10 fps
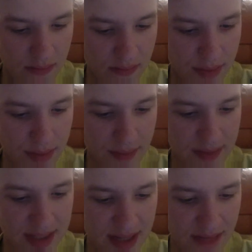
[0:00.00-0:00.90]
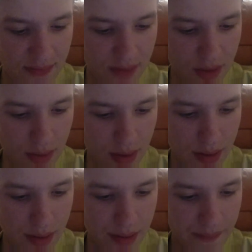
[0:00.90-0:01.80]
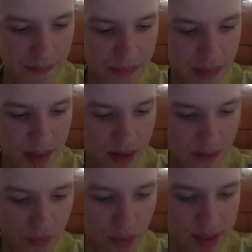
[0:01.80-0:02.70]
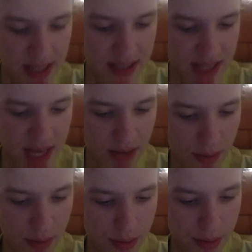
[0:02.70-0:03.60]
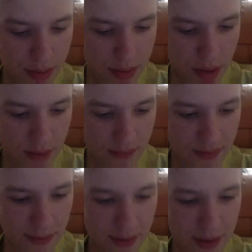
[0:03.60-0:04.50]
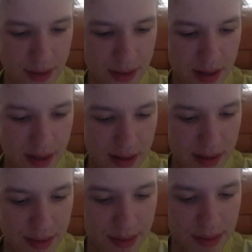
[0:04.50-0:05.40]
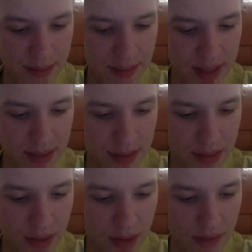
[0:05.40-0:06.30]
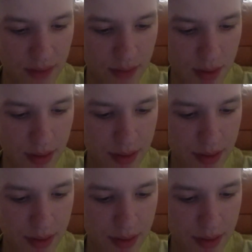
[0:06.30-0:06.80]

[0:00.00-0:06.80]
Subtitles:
17 viewers, 48 hours, no viewers, 60 minutes, no viewers.